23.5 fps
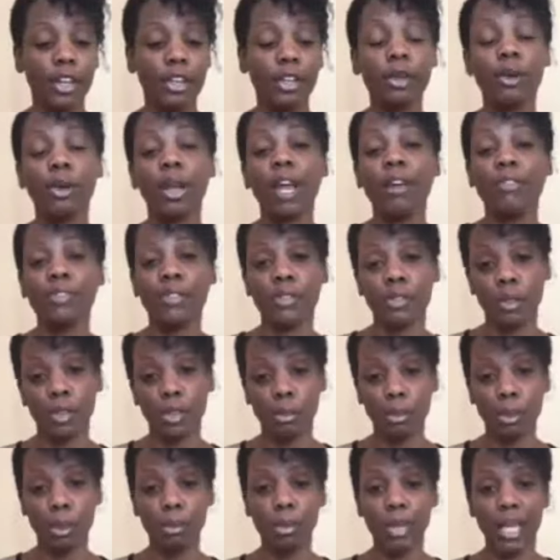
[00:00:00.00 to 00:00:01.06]
your life is
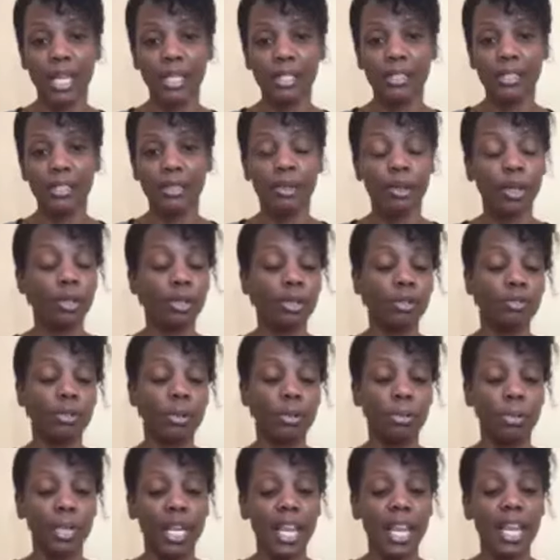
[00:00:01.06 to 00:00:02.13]
going to be blessed. You're going to have a
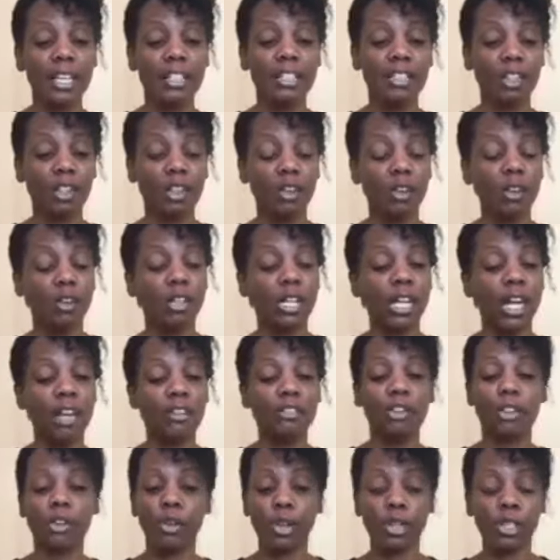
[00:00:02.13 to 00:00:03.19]
blessed long
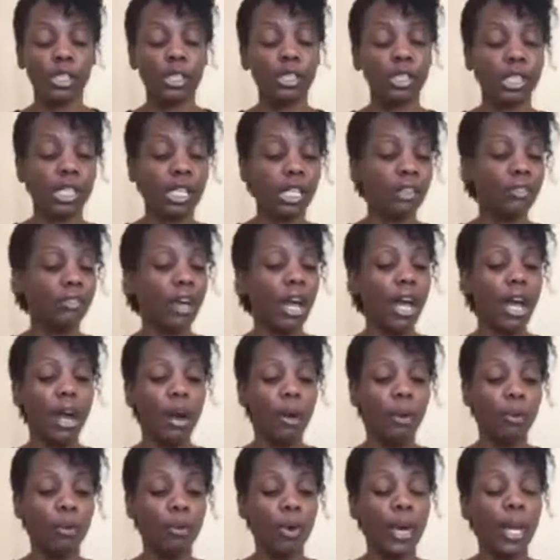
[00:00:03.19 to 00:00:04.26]
life. You're going to live
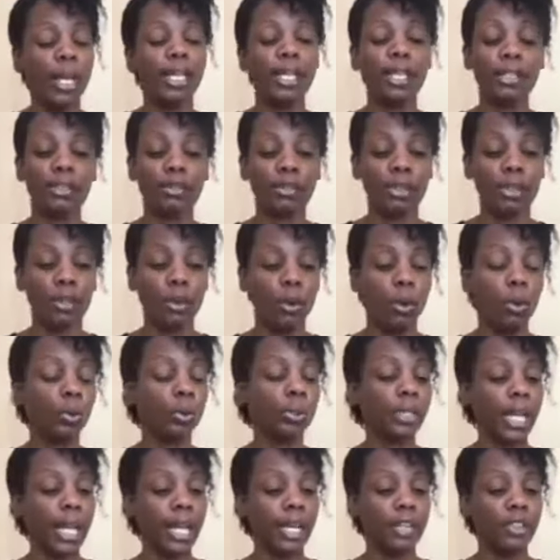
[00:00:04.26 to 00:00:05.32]
well into the
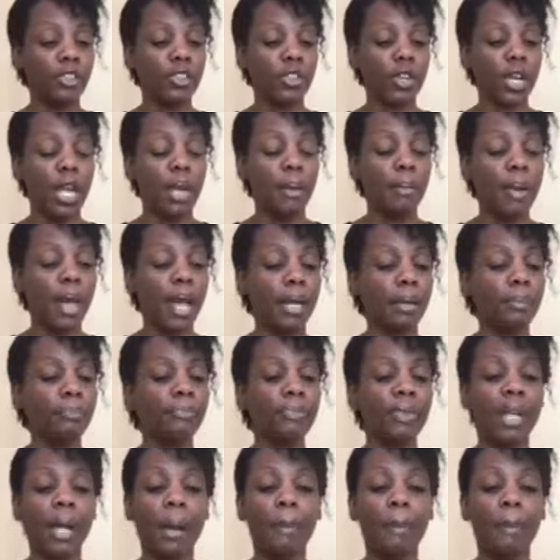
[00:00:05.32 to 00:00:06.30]
old age. Amen.